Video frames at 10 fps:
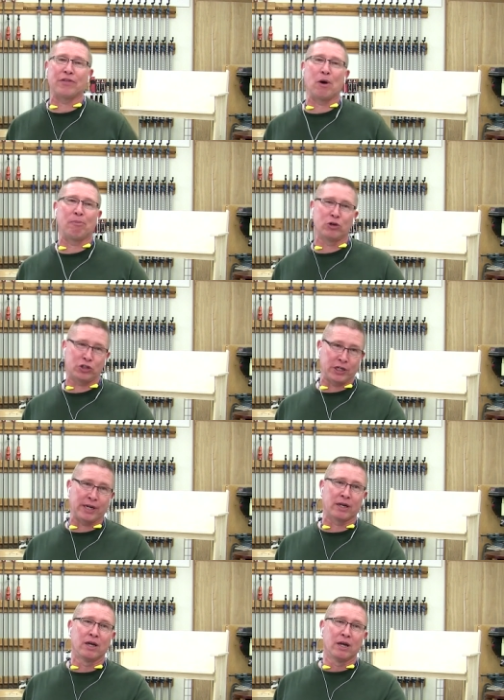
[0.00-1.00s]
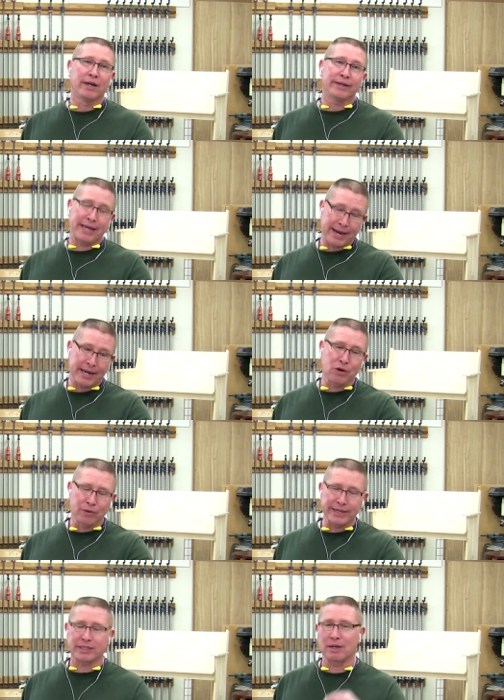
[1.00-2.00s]
without pushing, taking
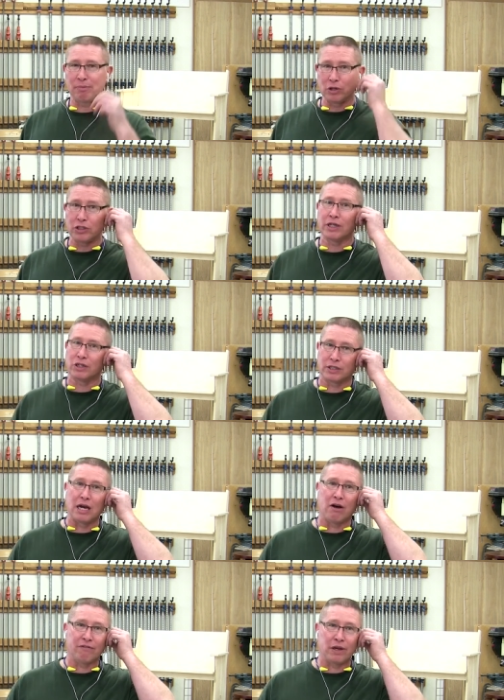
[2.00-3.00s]
risk, and pushing yourself.